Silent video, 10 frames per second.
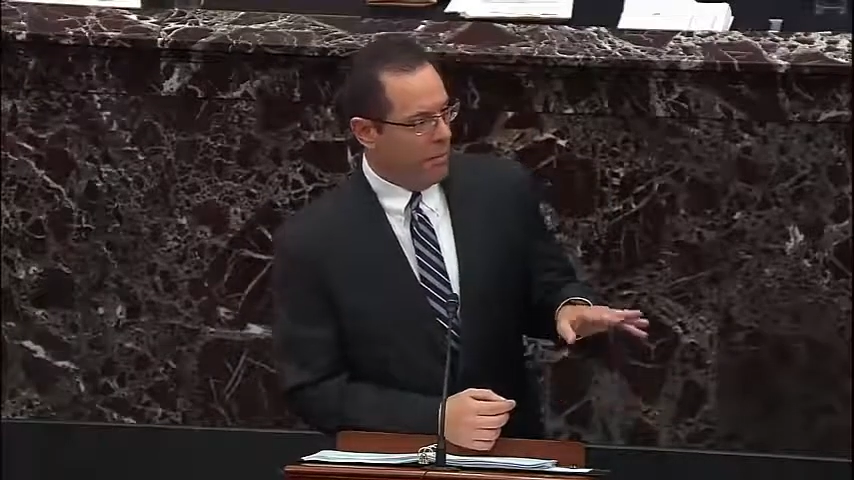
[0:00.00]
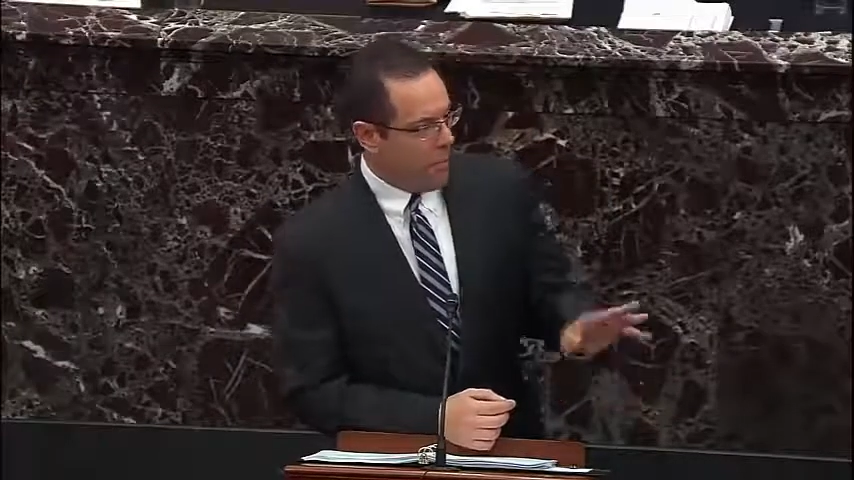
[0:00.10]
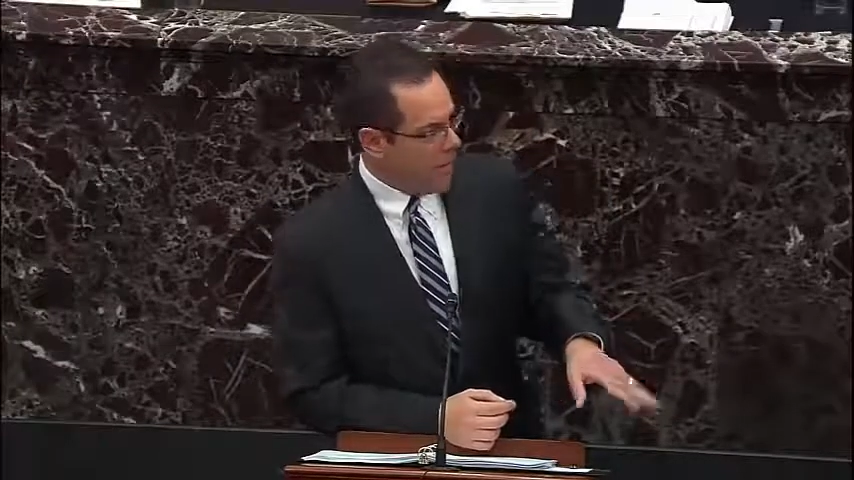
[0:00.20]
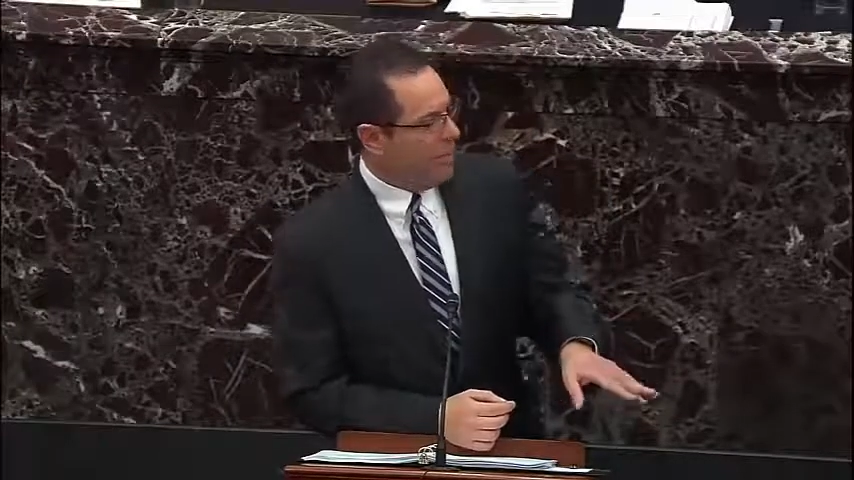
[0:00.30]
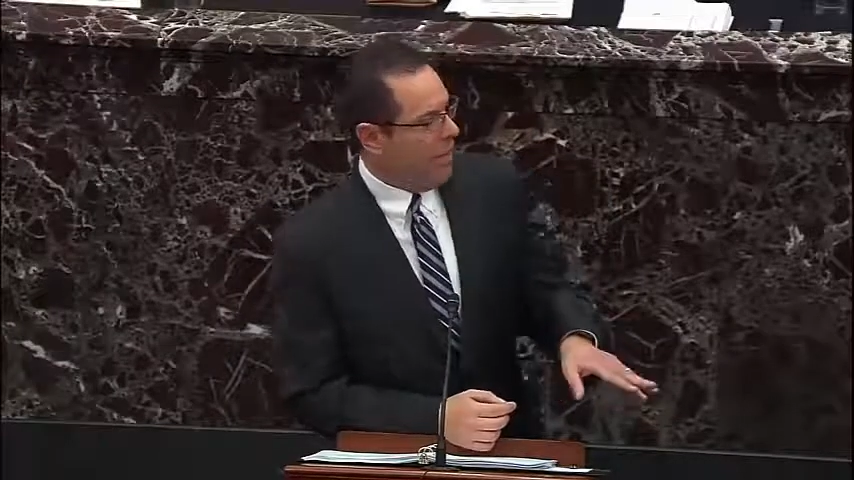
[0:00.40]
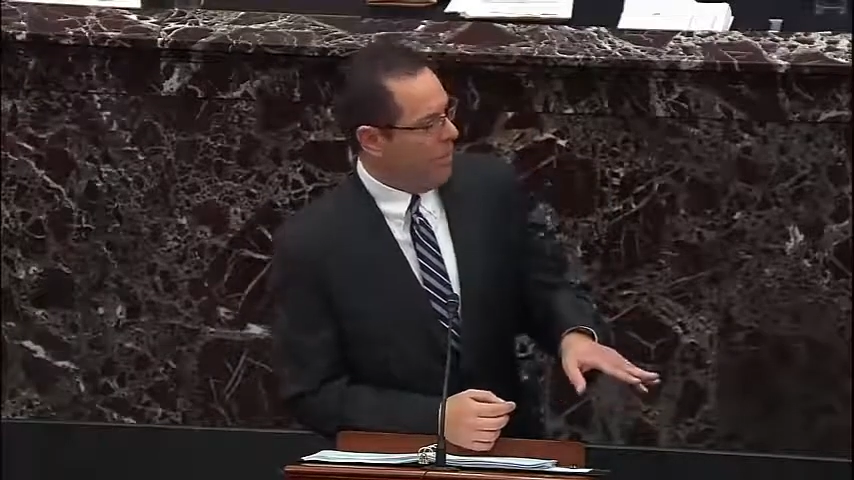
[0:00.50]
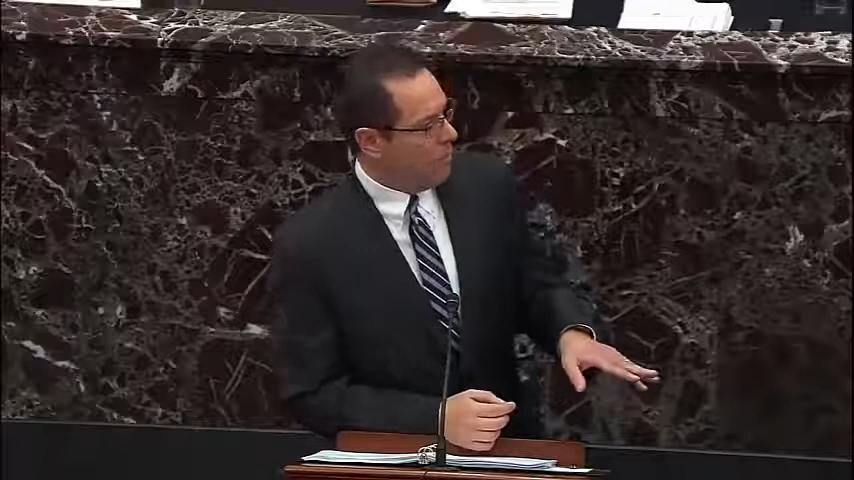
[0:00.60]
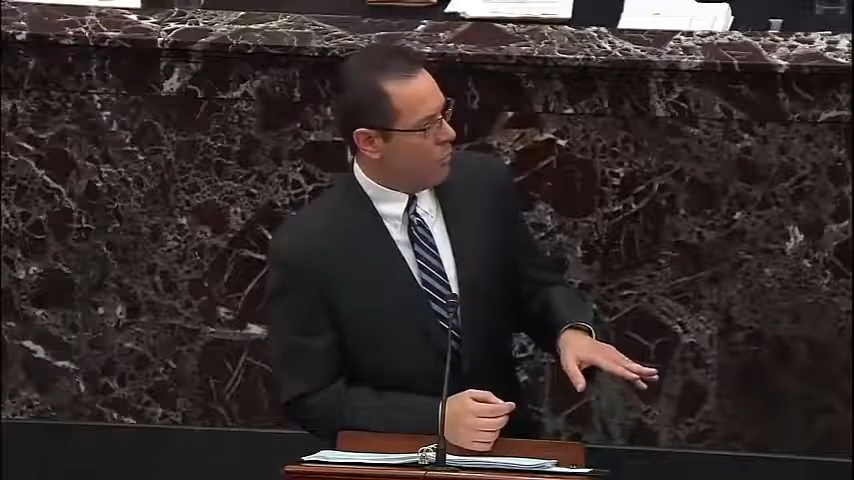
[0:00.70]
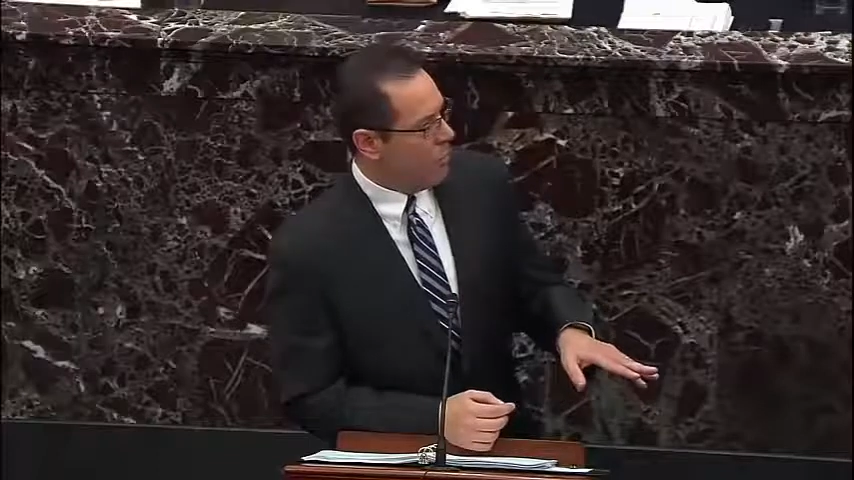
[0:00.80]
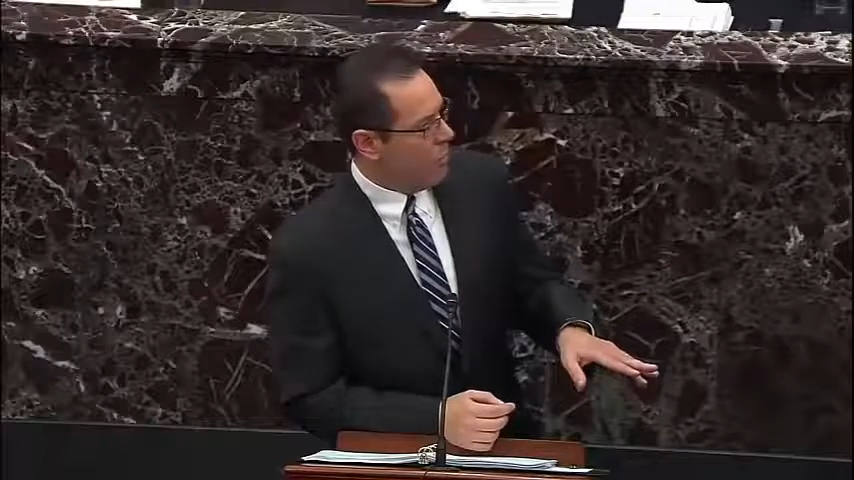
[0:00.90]
many
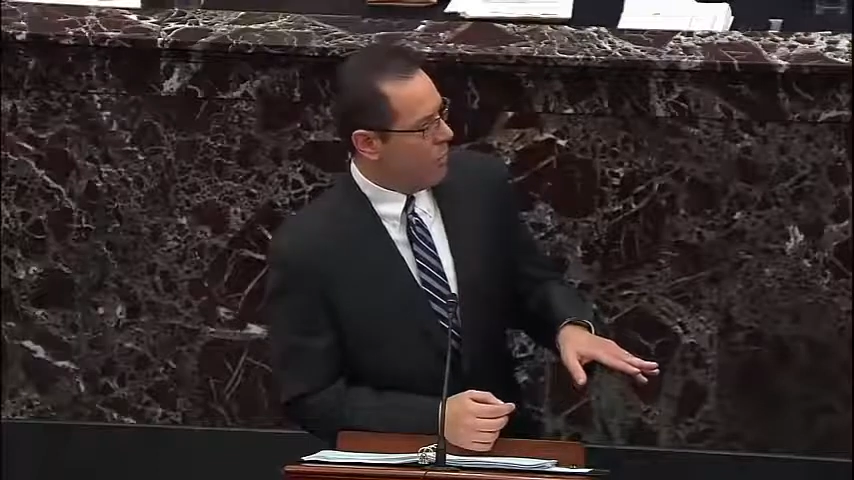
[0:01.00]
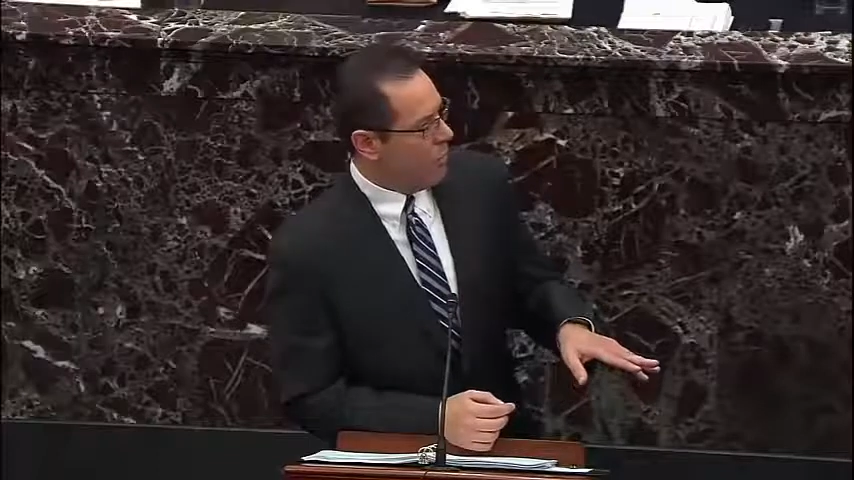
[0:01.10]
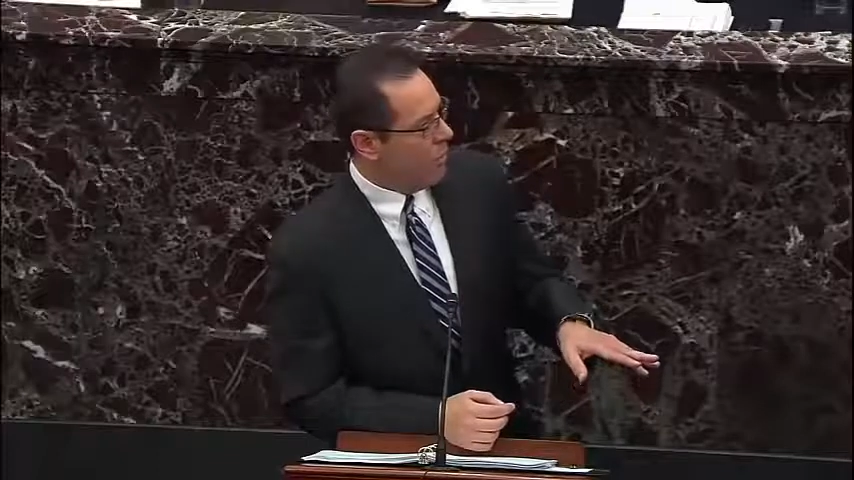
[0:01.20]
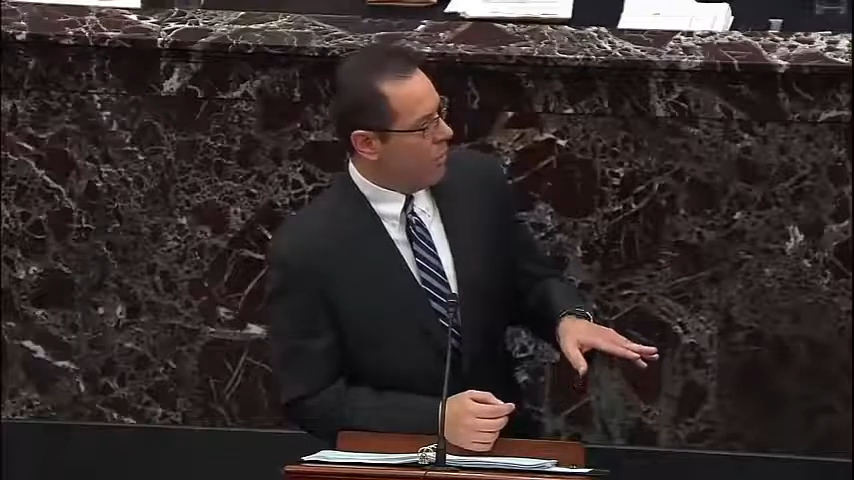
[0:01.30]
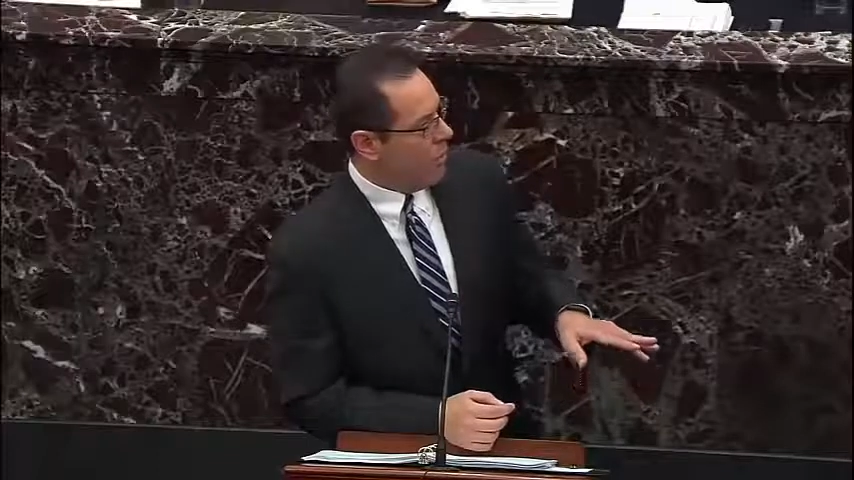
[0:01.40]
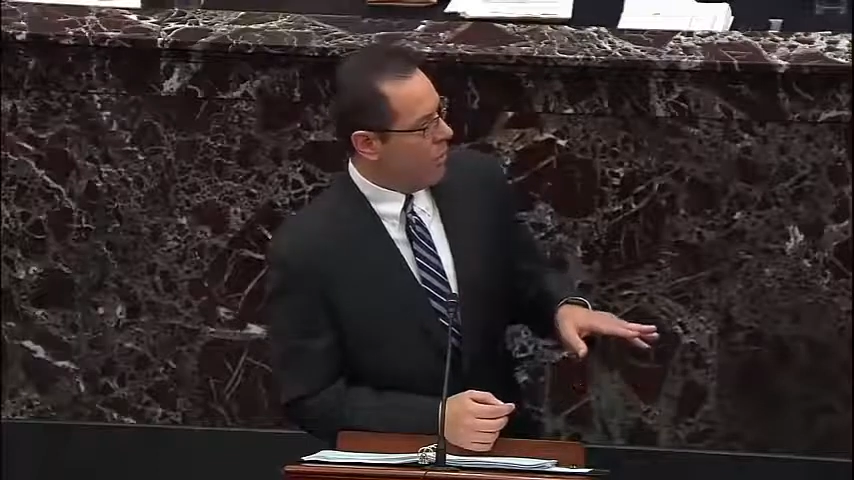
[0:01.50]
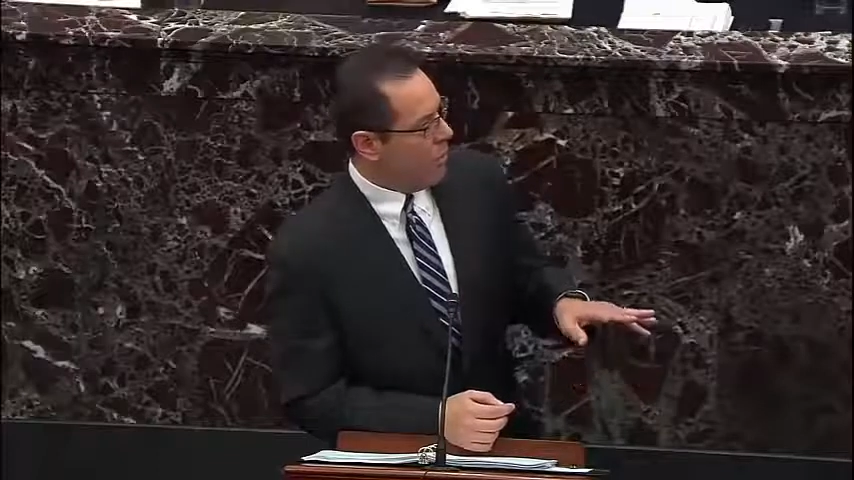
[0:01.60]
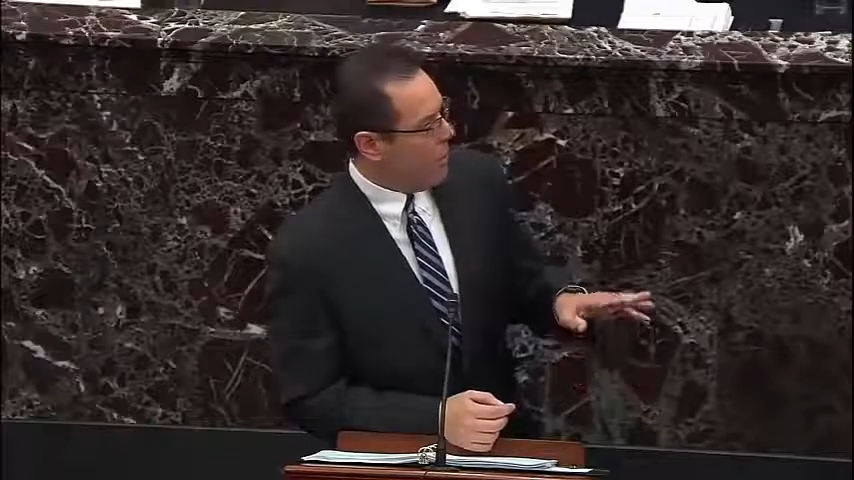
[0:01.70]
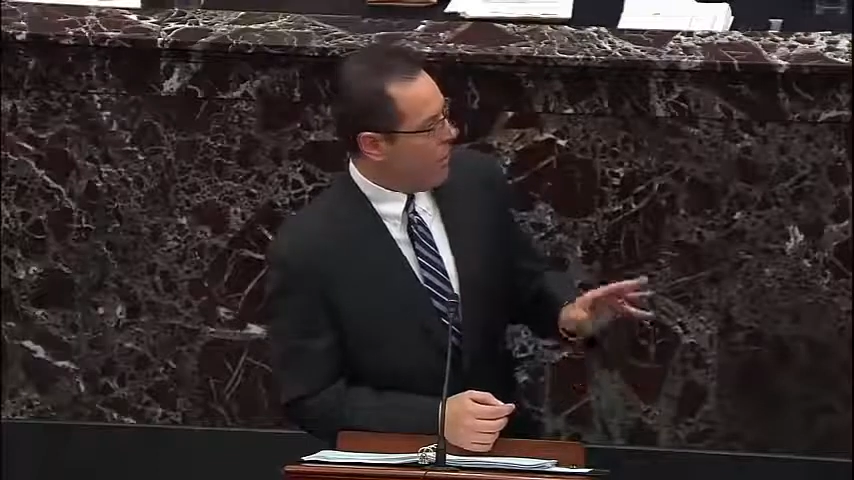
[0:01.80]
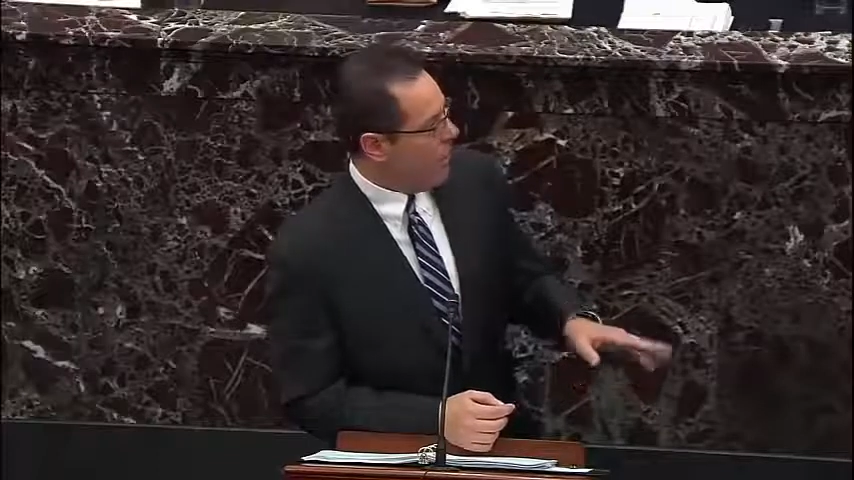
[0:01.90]
times and